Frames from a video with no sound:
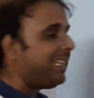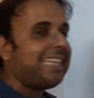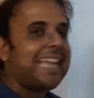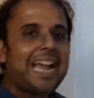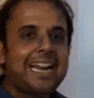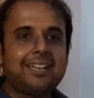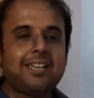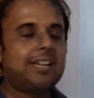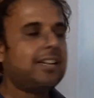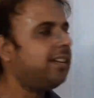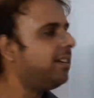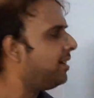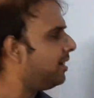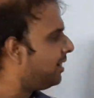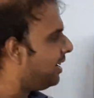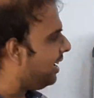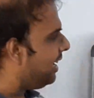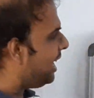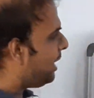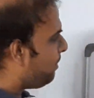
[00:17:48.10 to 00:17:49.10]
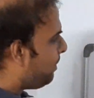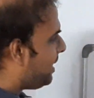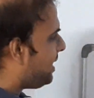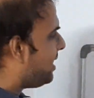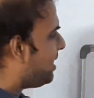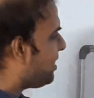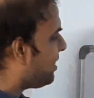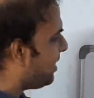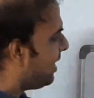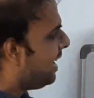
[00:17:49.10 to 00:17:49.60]
that, let me
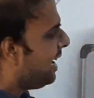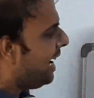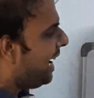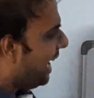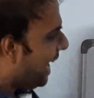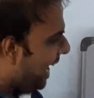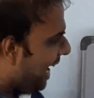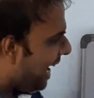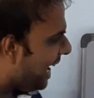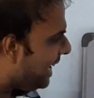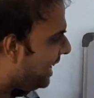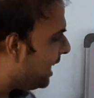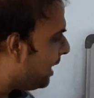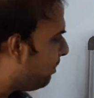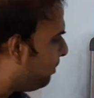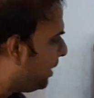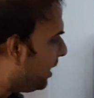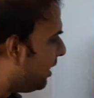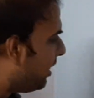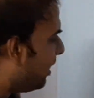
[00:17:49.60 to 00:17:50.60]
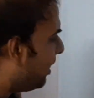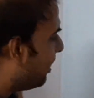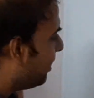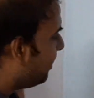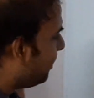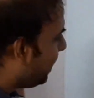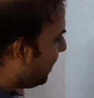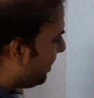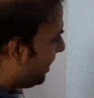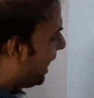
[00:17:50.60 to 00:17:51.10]
just end up
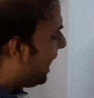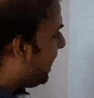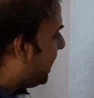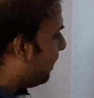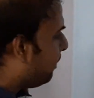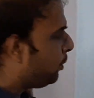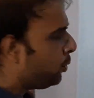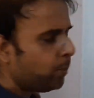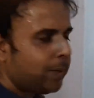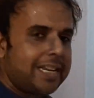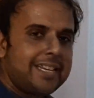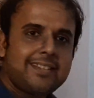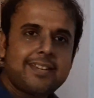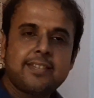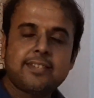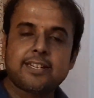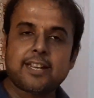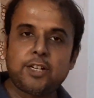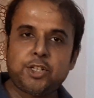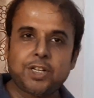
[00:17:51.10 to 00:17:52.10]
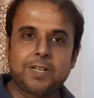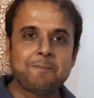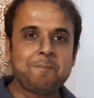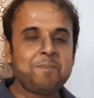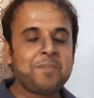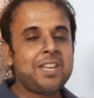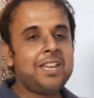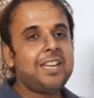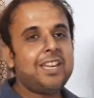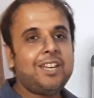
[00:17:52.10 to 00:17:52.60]
today's discussion.
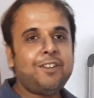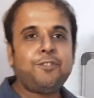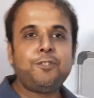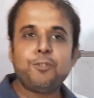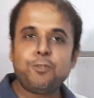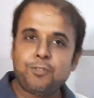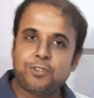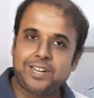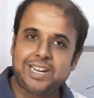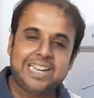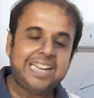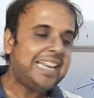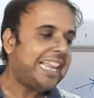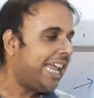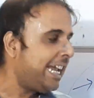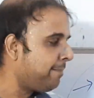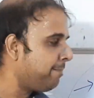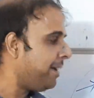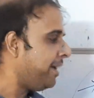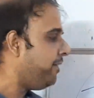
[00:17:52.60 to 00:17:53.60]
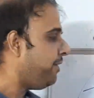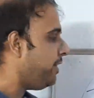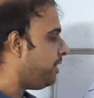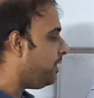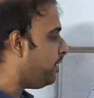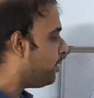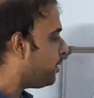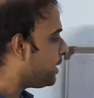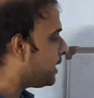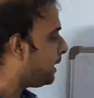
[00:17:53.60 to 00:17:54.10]
If you really like my
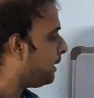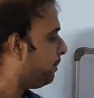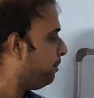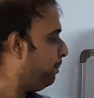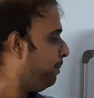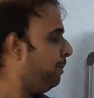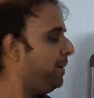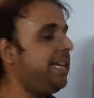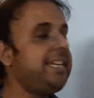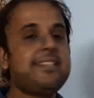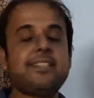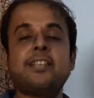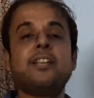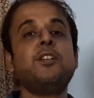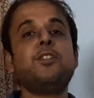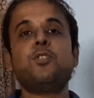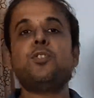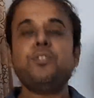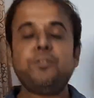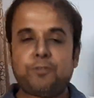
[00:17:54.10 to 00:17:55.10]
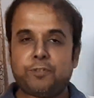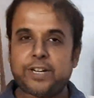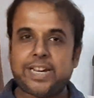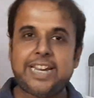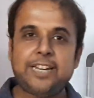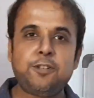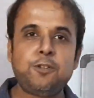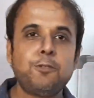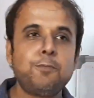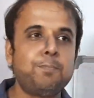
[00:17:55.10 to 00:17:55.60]
videos, please don't
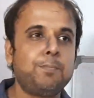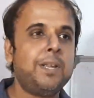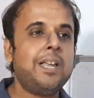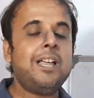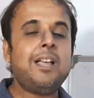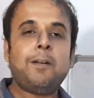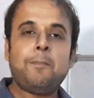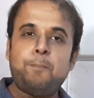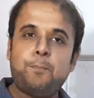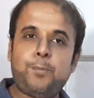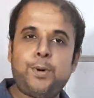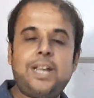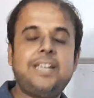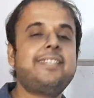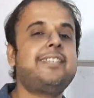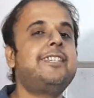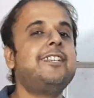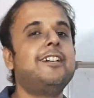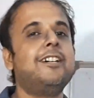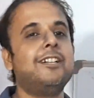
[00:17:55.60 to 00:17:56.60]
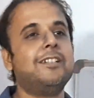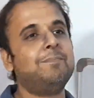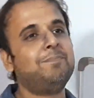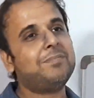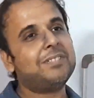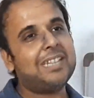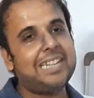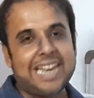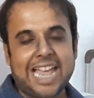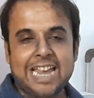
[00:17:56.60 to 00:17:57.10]
forget to press the
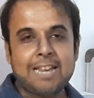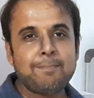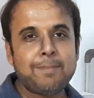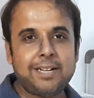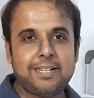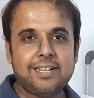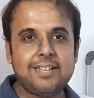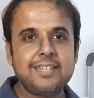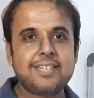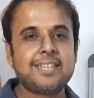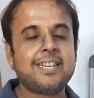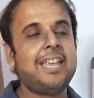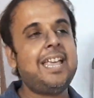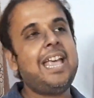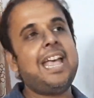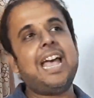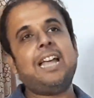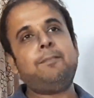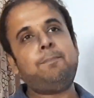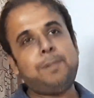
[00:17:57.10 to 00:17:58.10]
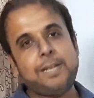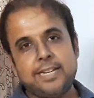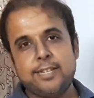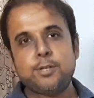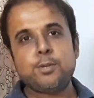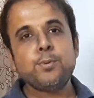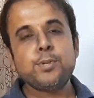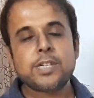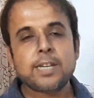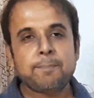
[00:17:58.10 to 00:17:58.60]
like buttons and please
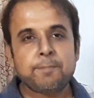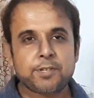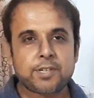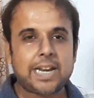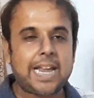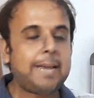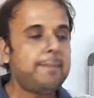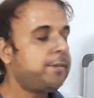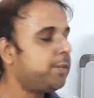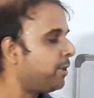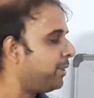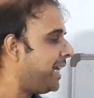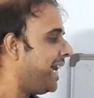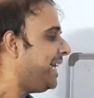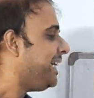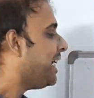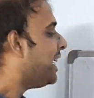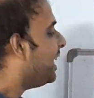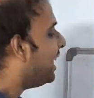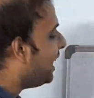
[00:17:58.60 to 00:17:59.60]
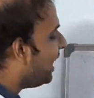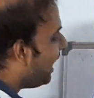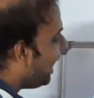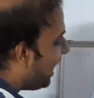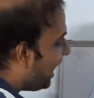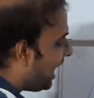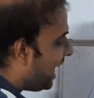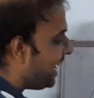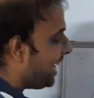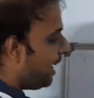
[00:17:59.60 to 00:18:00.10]
do subscribe so that
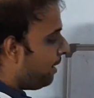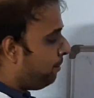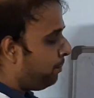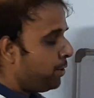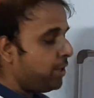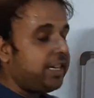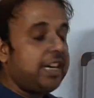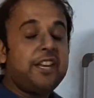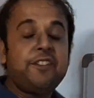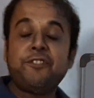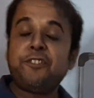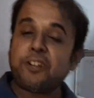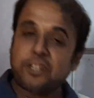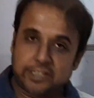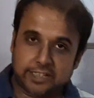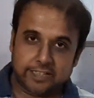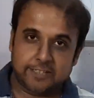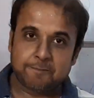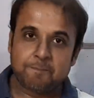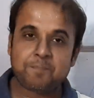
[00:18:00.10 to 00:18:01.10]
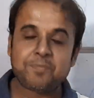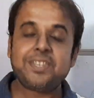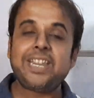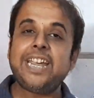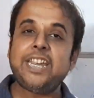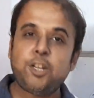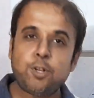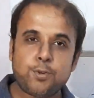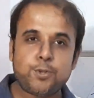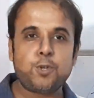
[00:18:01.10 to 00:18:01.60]
I can proceed further.
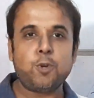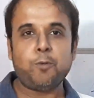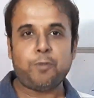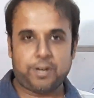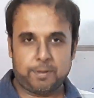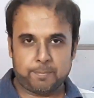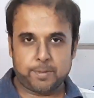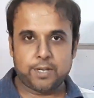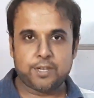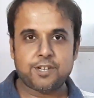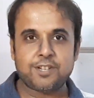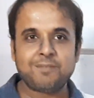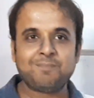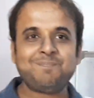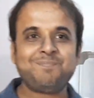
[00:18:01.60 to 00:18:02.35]
Thank you so very much.